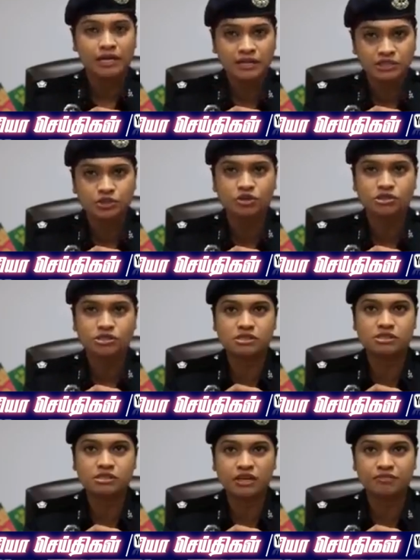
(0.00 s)
It is
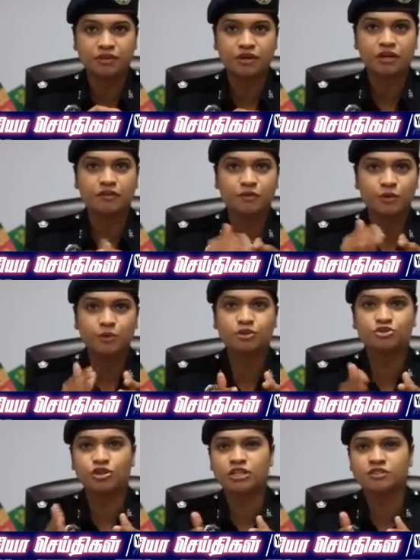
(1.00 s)
considered safer if you were
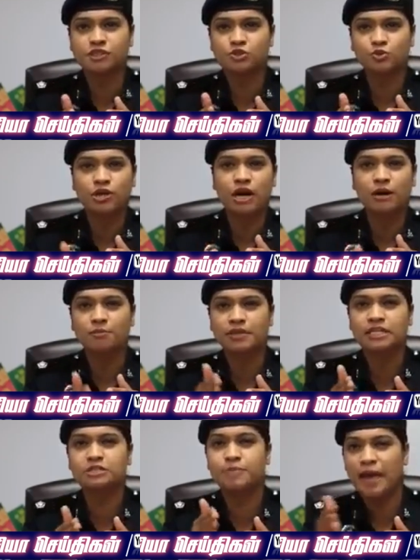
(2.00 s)
to transfer to a
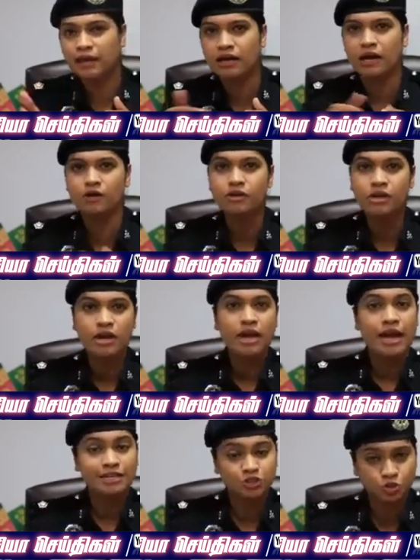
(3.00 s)
company's bank account
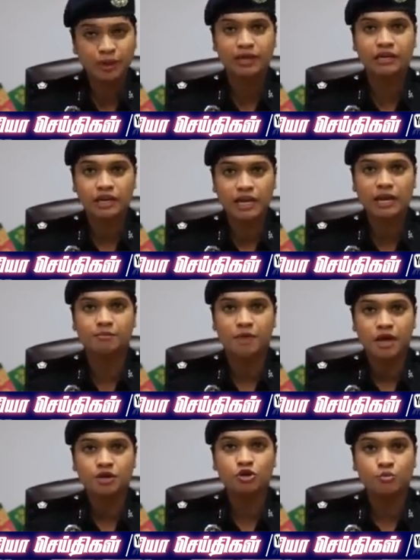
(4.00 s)
as you may claim
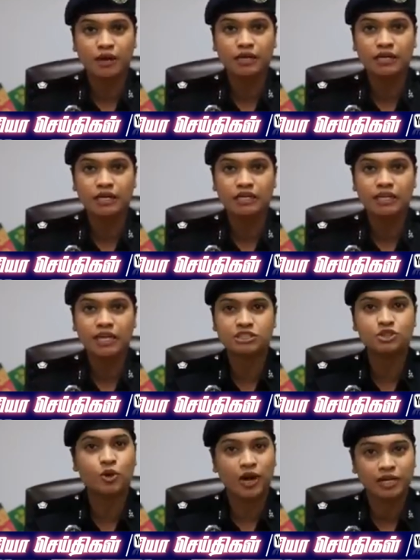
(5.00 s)
your money in
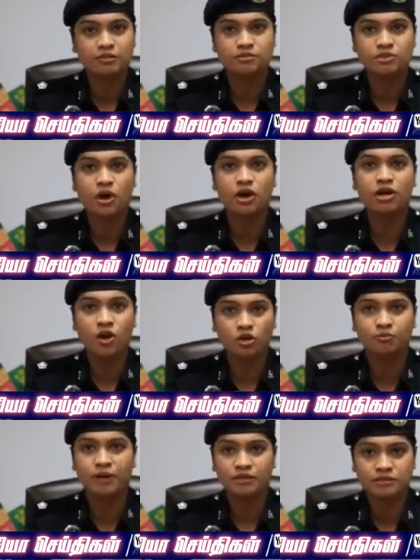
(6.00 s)
case your items are
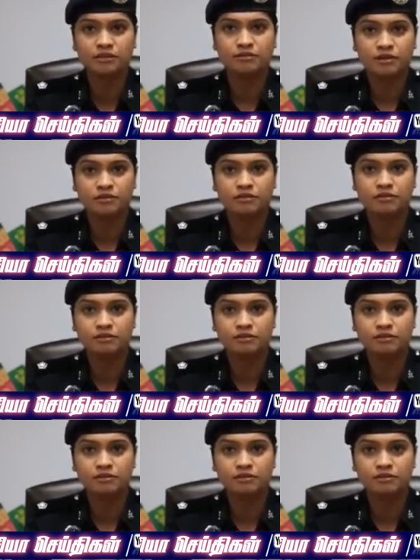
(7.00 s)
not being delivered.